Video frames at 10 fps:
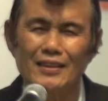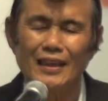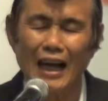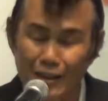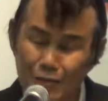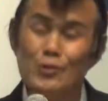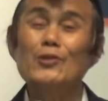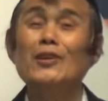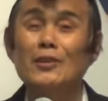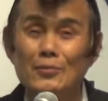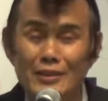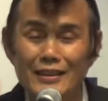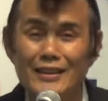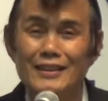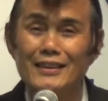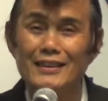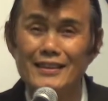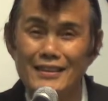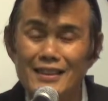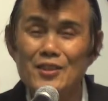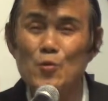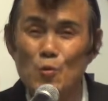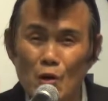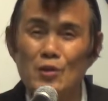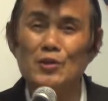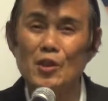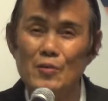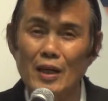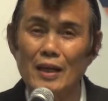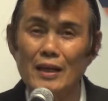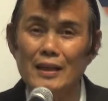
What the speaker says: I know you love this word of God.